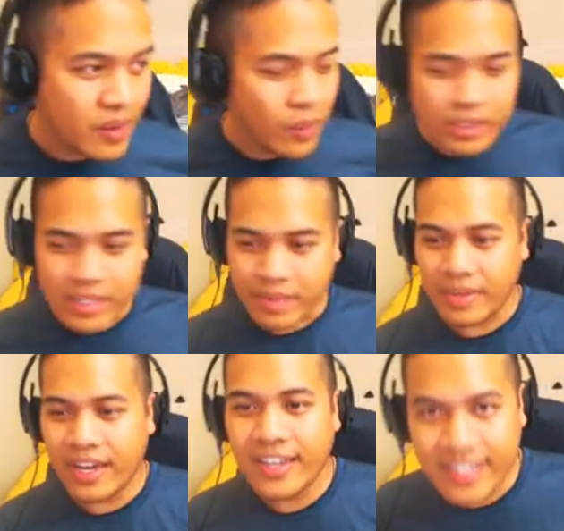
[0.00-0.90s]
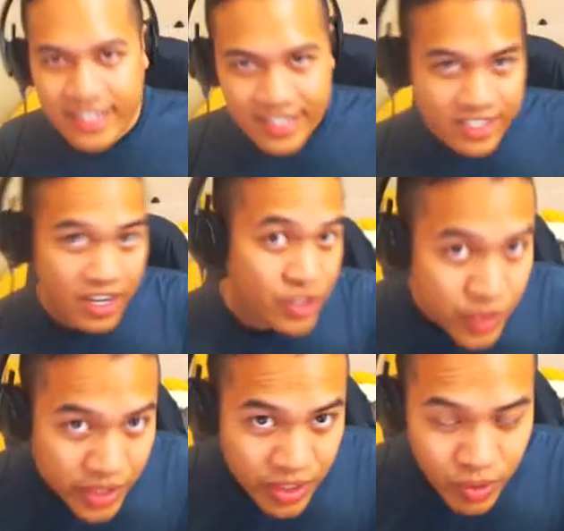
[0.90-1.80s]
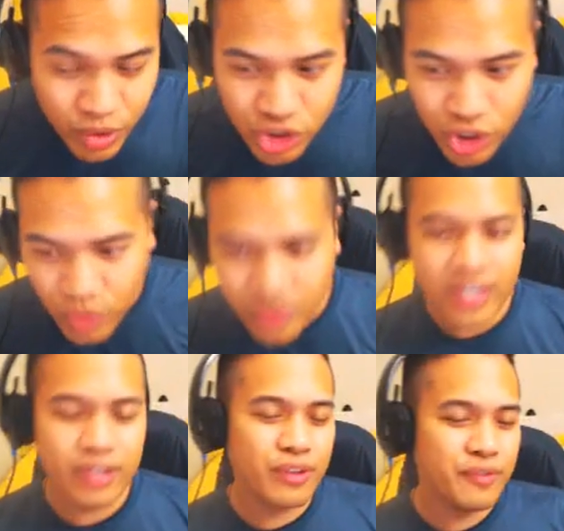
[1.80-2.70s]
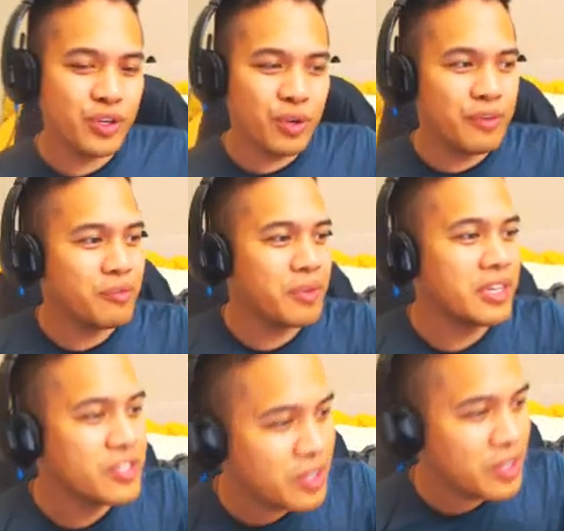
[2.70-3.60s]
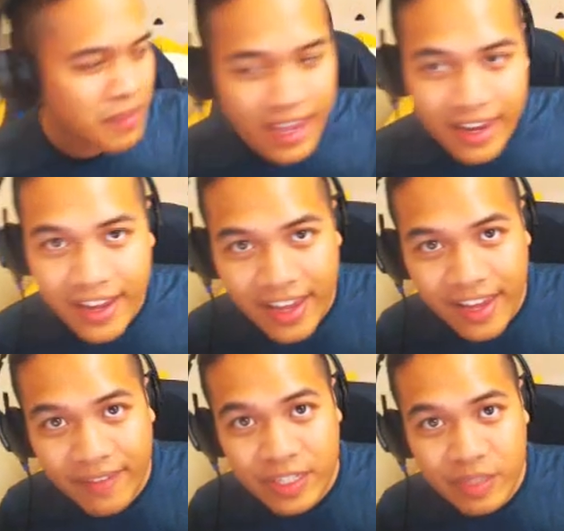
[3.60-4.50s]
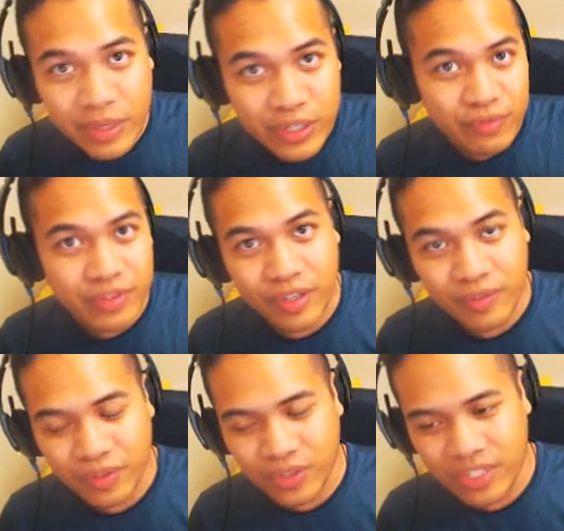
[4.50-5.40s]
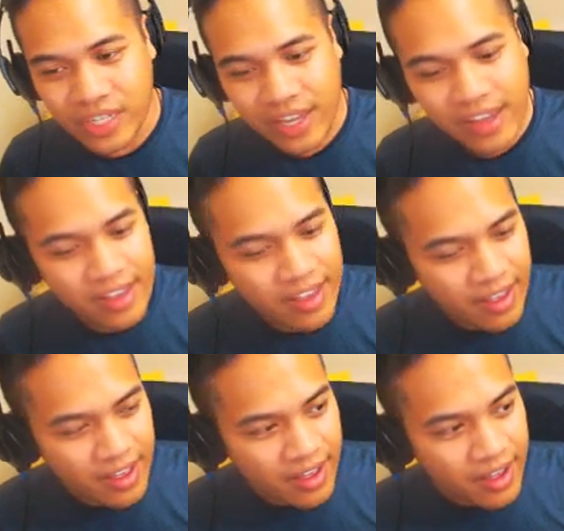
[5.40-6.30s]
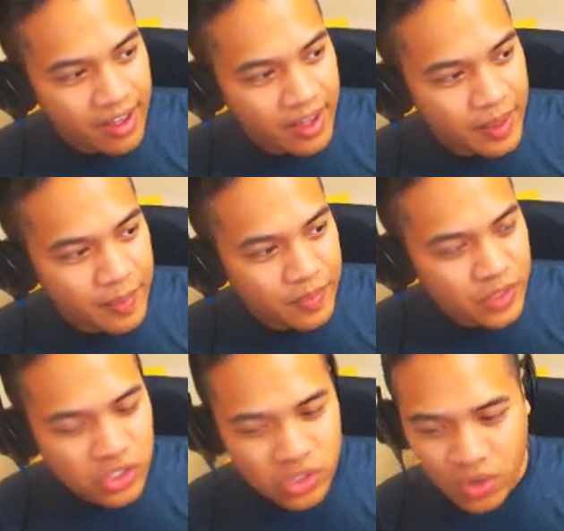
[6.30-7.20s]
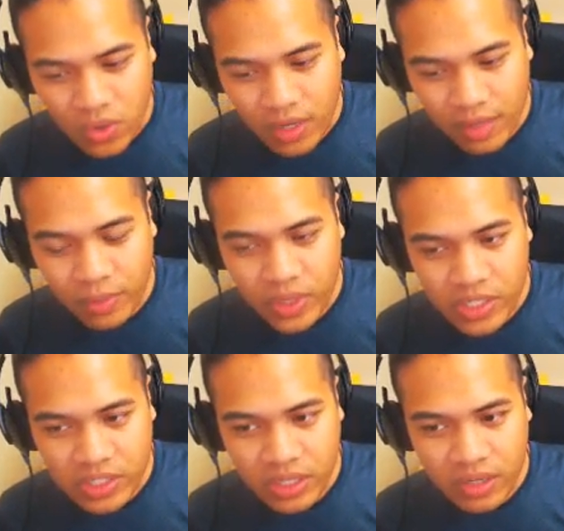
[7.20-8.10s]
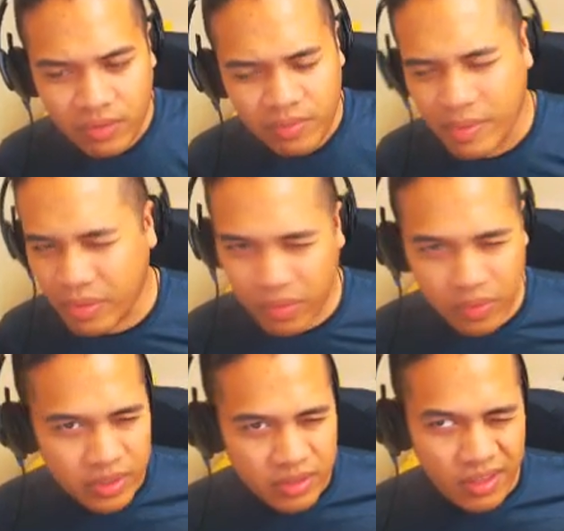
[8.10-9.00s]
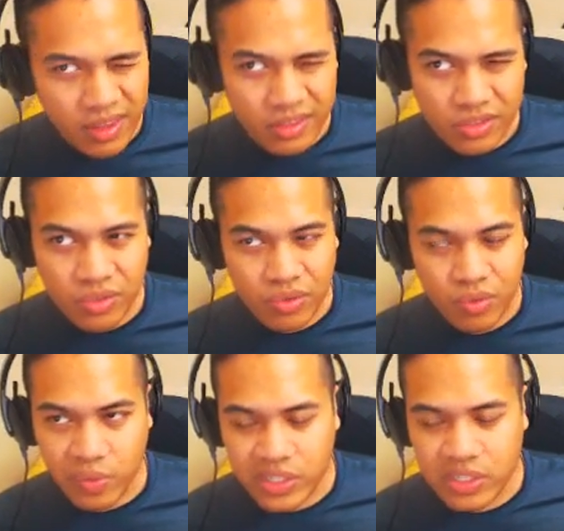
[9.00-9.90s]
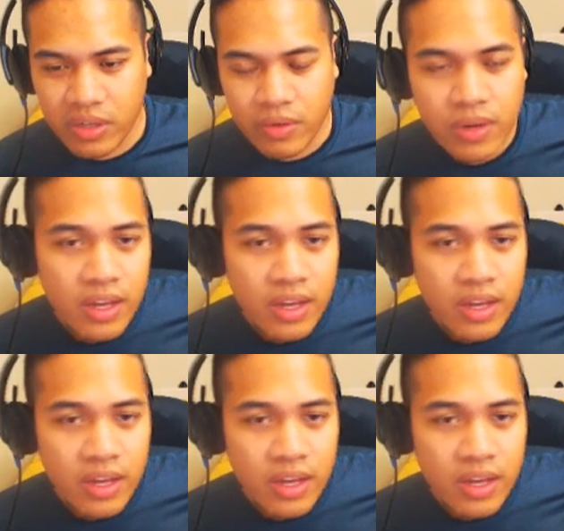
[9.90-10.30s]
What's up, guys? This is Andre, or Chokenator if you know me from my stream, and I have a special video for you today. So a couple weeks ago, maybe 3 weeks, I think 3 weeks ago,